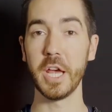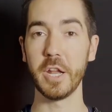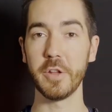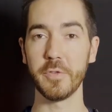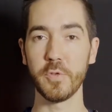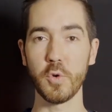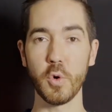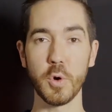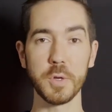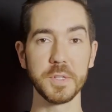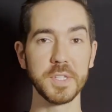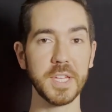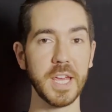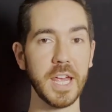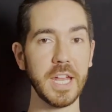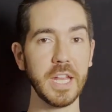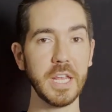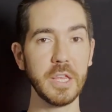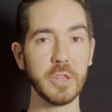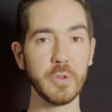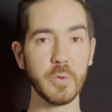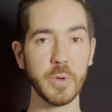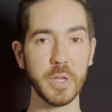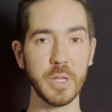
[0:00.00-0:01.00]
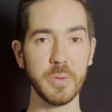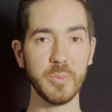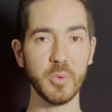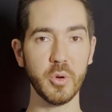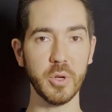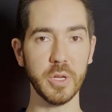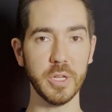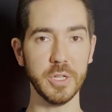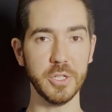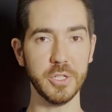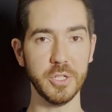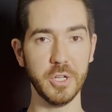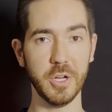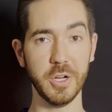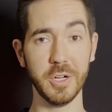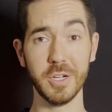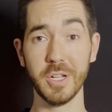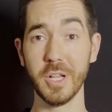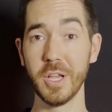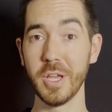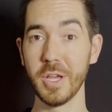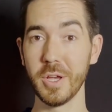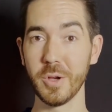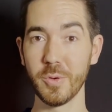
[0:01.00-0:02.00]
of course, any 3D printed shirt
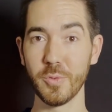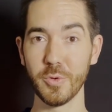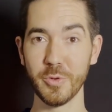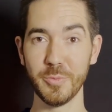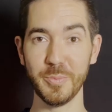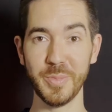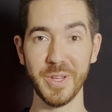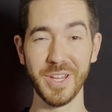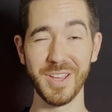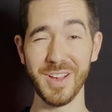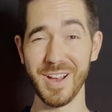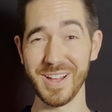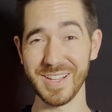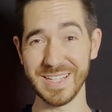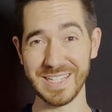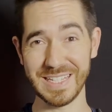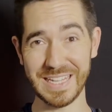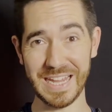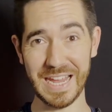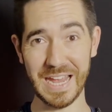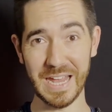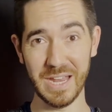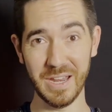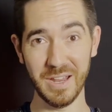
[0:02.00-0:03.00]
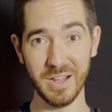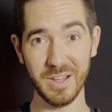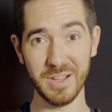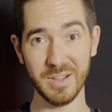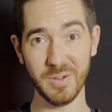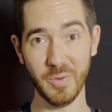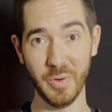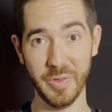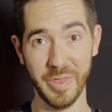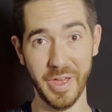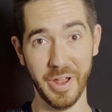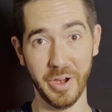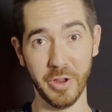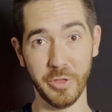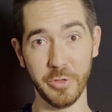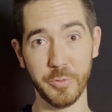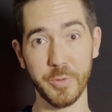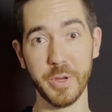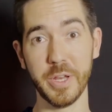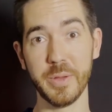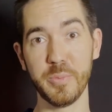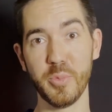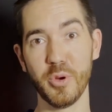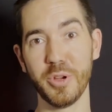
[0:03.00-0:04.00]
wouldn't be caught dead without a
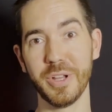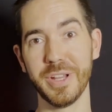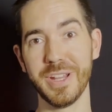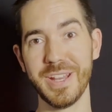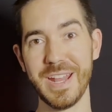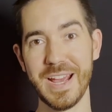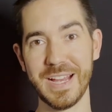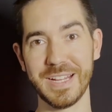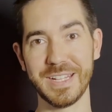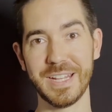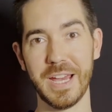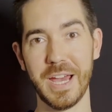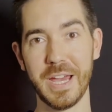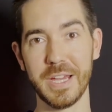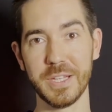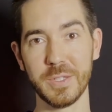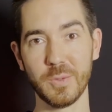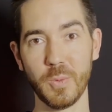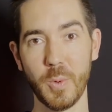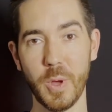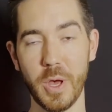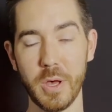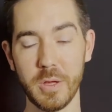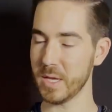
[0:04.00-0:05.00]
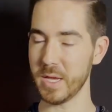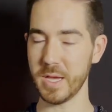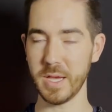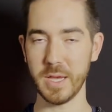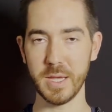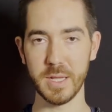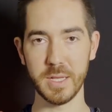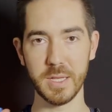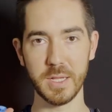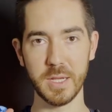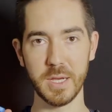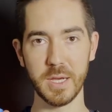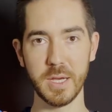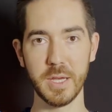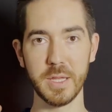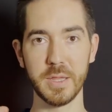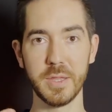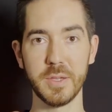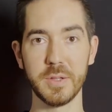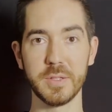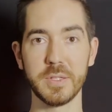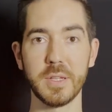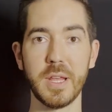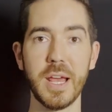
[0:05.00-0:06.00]
3D printed necktie as well. And
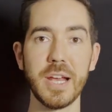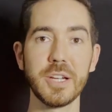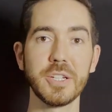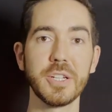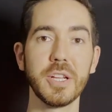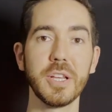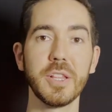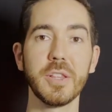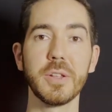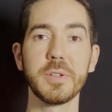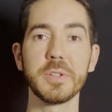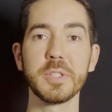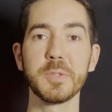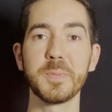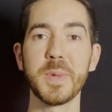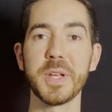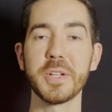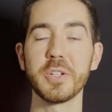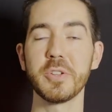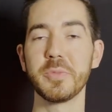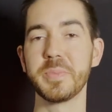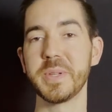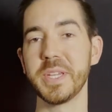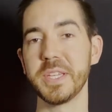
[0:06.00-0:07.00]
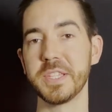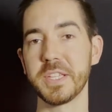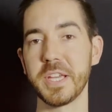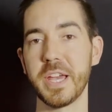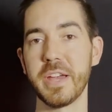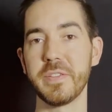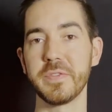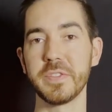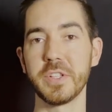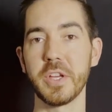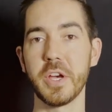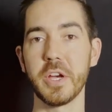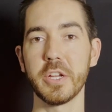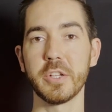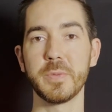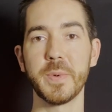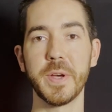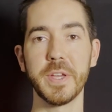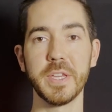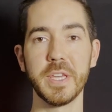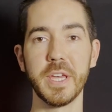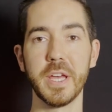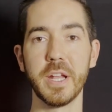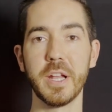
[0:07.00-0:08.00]
there's actually a little special piece I haven't talked
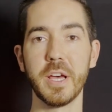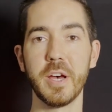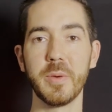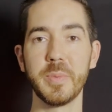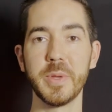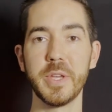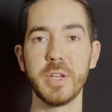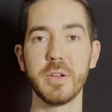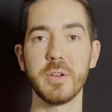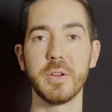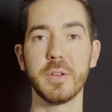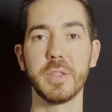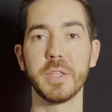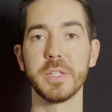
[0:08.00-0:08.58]
about yet up here on the